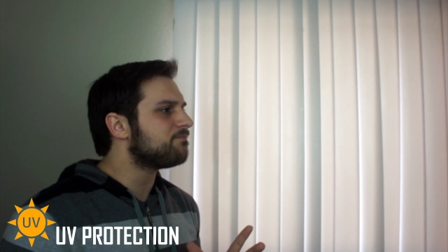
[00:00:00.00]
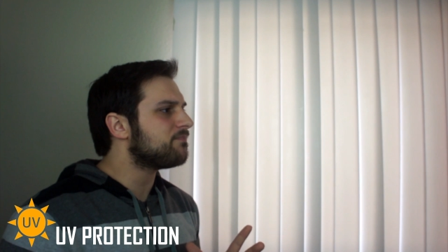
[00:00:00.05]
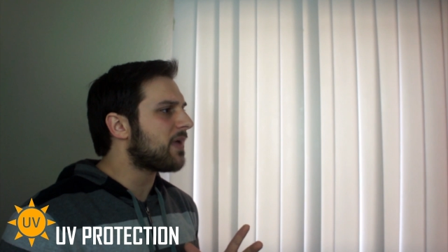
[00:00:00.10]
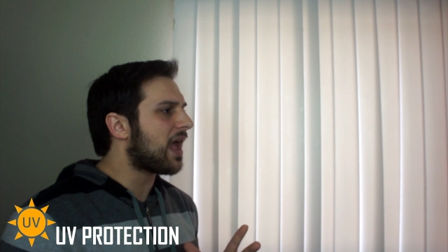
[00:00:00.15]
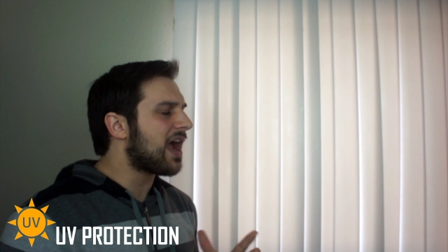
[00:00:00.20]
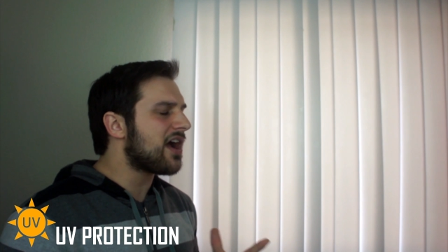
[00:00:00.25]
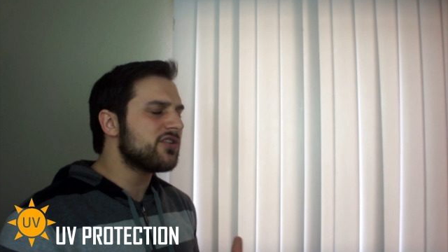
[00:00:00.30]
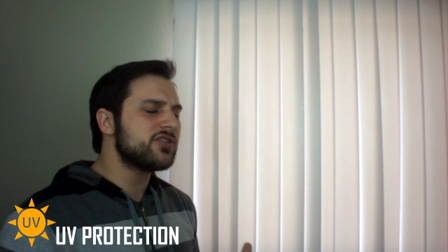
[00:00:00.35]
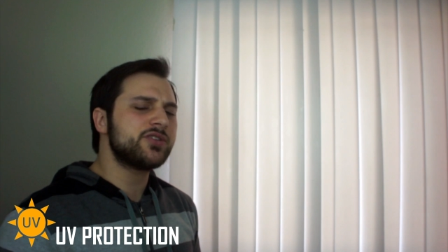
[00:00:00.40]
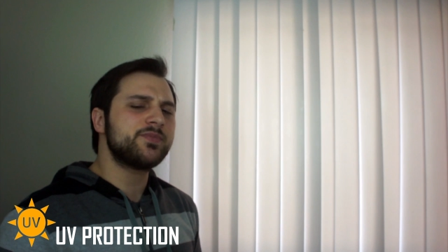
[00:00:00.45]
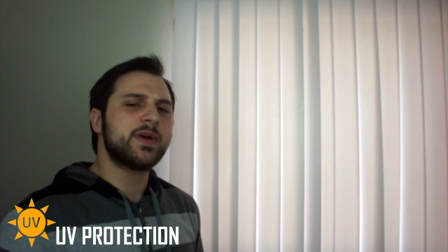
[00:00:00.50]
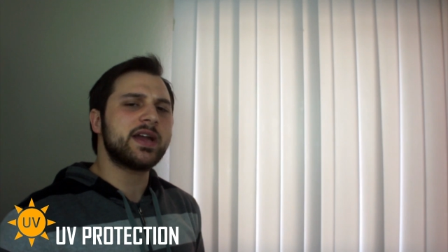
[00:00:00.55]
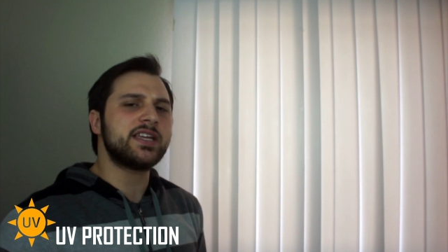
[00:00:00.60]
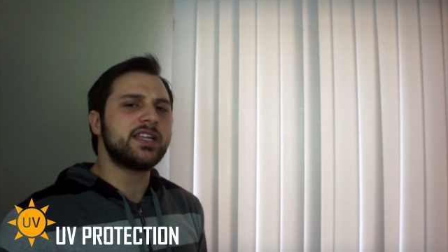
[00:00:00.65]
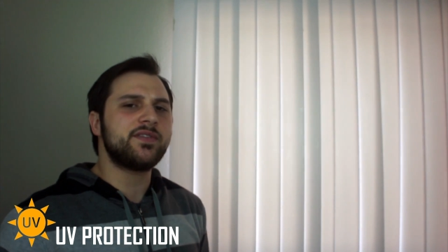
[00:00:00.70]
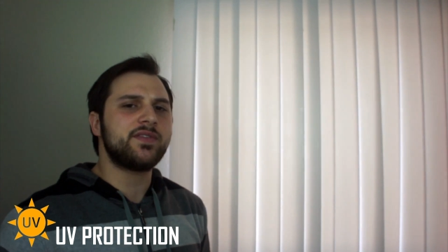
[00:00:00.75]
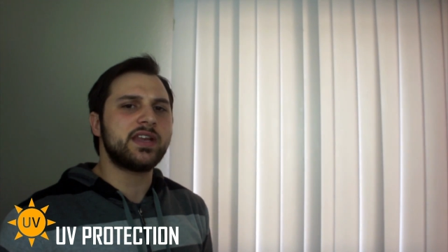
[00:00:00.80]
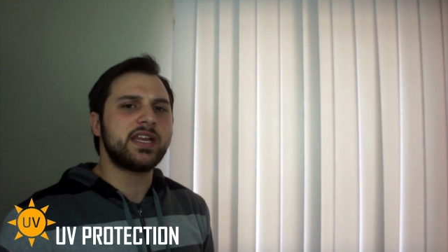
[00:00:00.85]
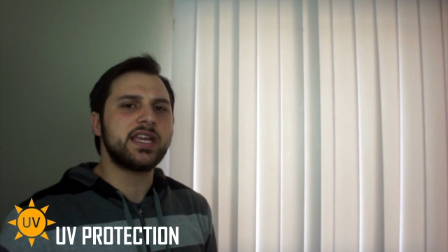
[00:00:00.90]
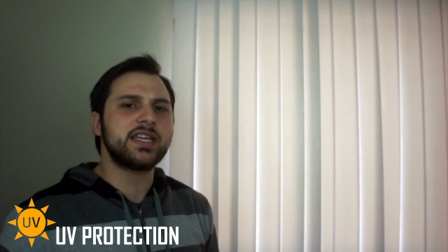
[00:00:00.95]
housed my
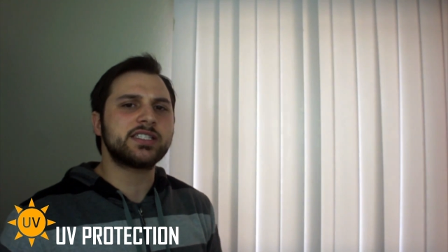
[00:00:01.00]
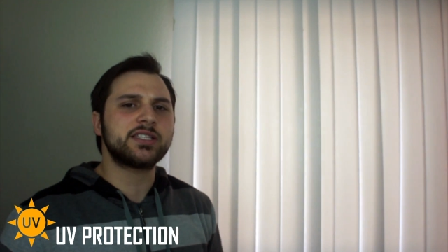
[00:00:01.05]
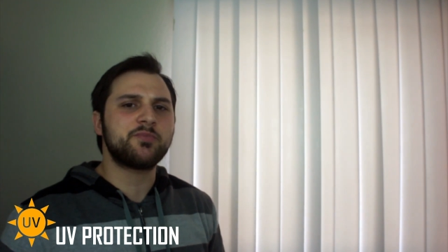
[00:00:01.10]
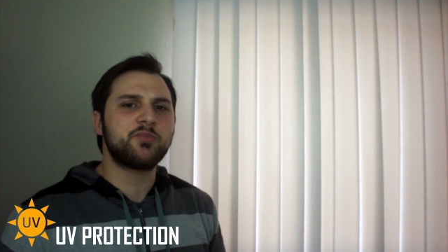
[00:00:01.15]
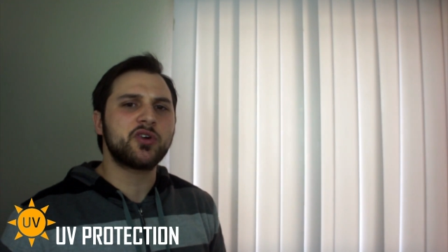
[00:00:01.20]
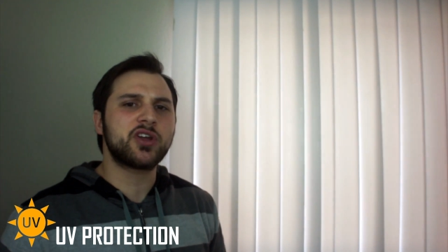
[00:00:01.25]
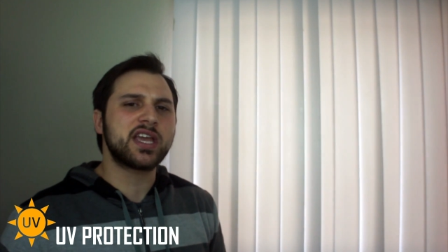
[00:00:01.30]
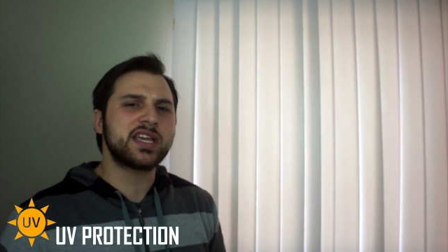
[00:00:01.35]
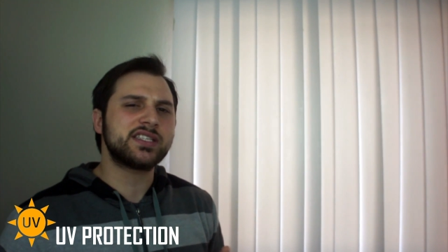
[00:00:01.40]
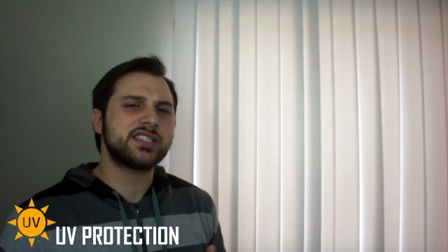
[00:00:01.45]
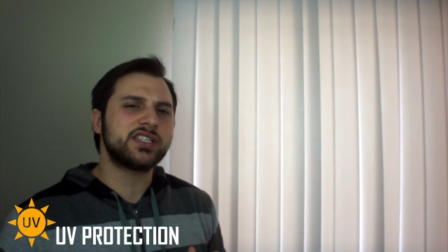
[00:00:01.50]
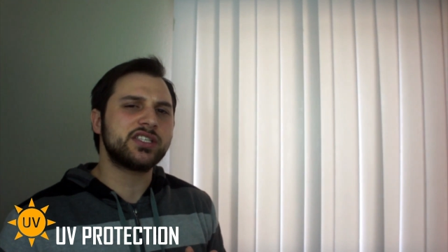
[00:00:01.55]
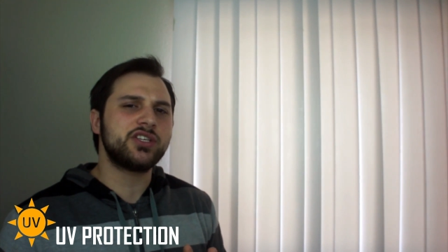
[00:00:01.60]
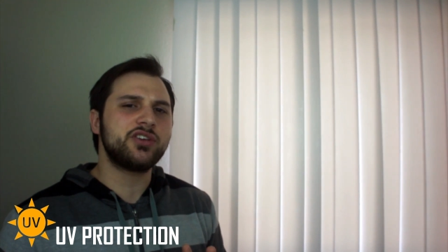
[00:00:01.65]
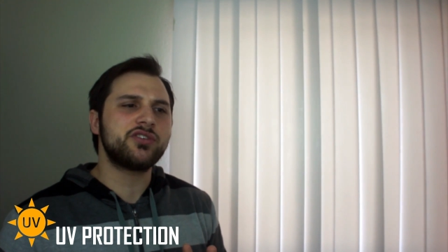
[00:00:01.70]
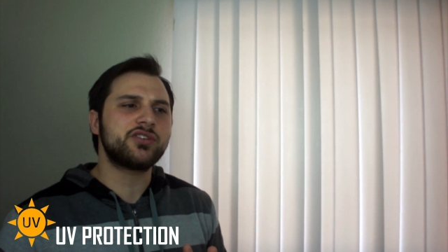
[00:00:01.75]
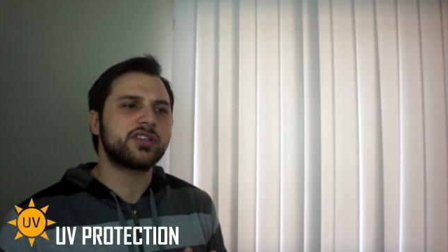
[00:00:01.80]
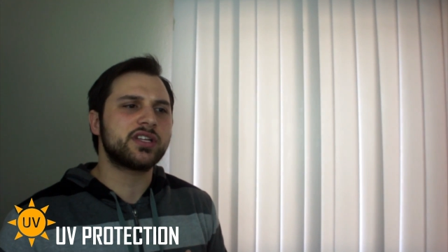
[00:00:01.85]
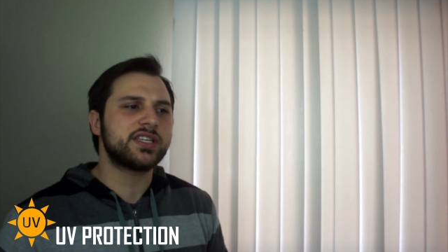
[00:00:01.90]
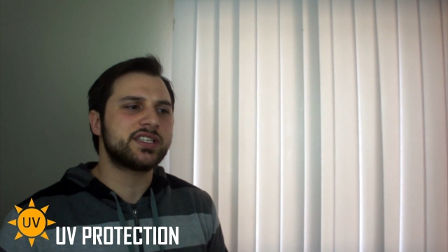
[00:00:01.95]
DVDs, the bookcases
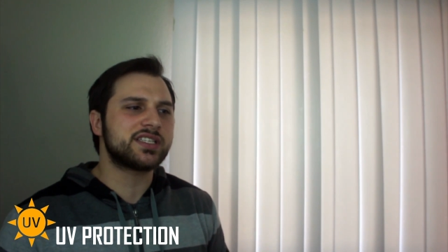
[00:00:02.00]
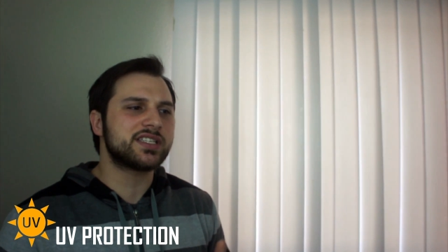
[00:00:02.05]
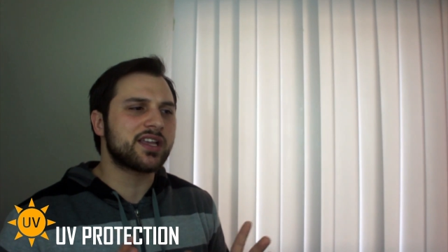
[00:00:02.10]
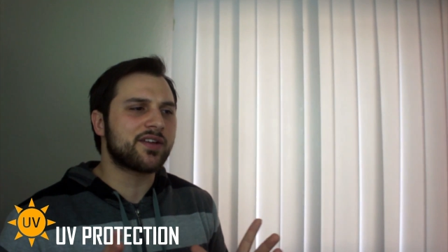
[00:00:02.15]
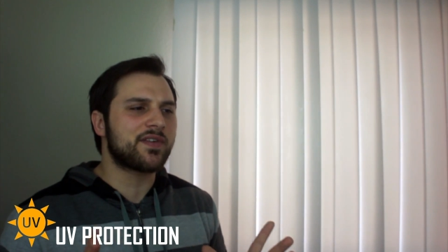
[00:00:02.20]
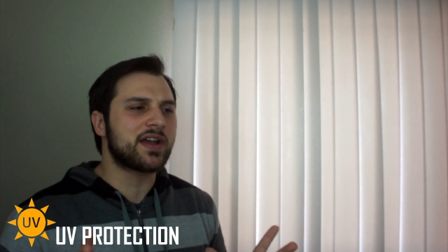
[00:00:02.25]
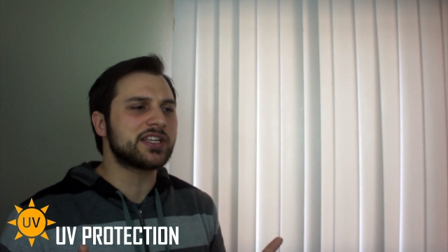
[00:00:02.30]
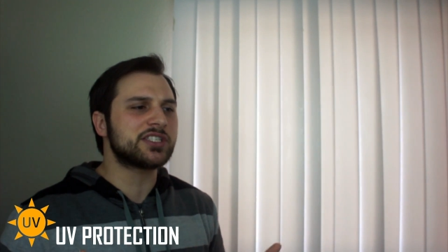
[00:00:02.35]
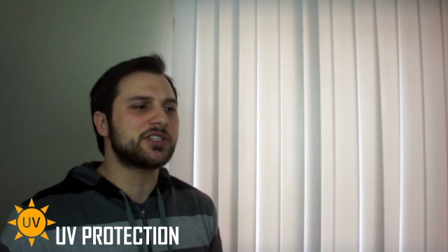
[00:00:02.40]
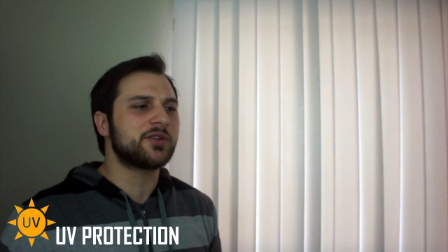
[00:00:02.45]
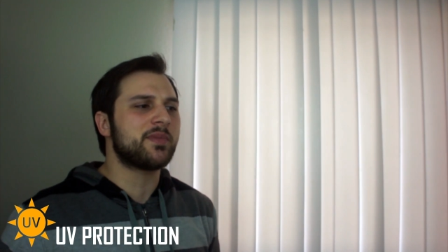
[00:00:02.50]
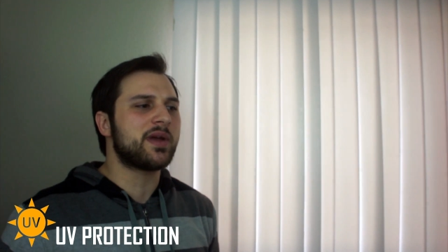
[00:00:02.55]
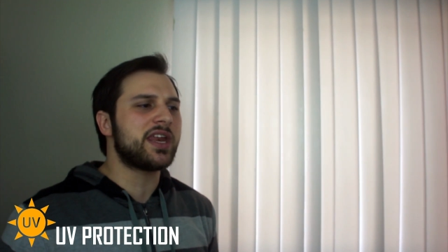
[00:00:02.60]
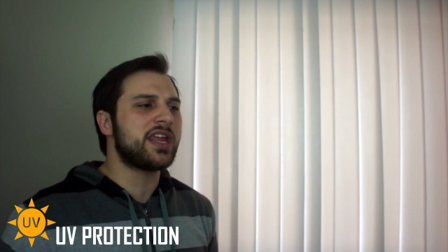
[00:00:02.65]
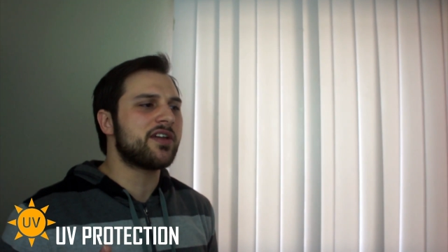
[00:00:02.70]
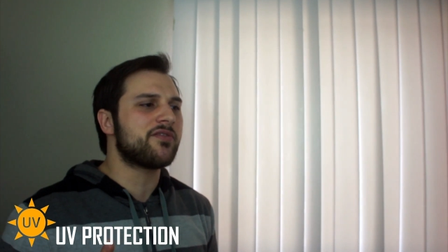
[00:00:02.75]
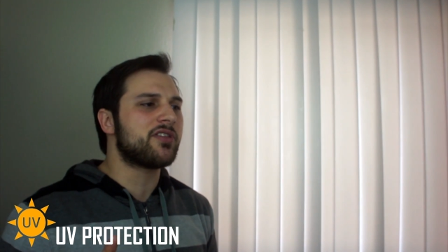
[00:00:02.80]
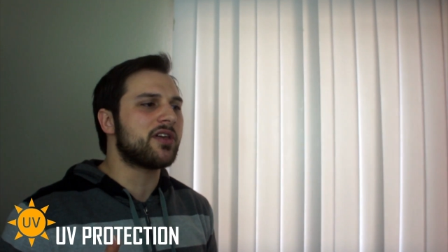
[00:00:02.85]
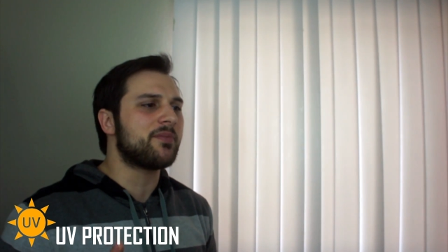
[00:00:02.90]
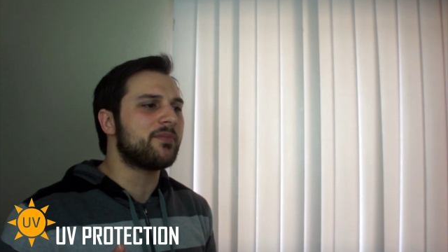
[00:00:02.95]
usually, since I've got so
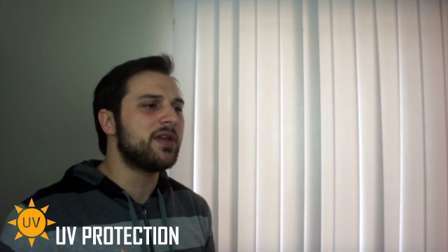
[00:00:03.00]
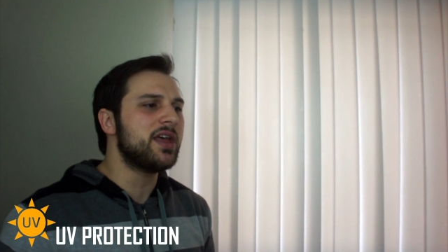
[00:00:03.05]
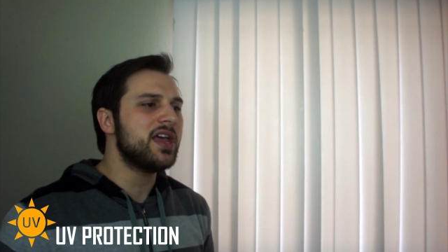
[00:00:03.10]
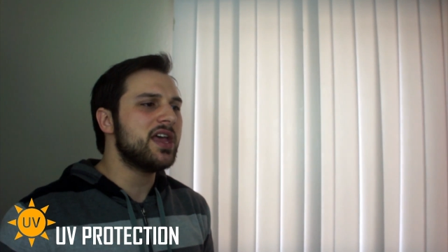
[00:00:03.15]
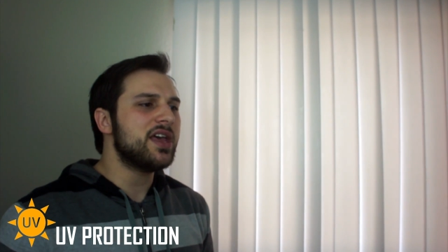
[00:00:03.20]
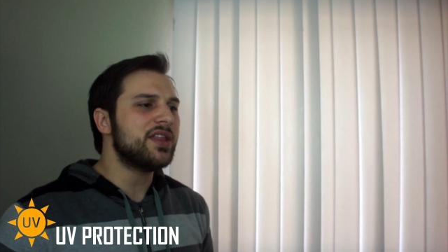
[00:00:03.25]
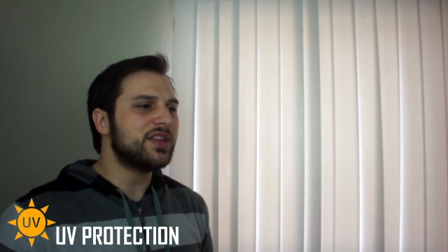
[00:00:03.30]
many of them,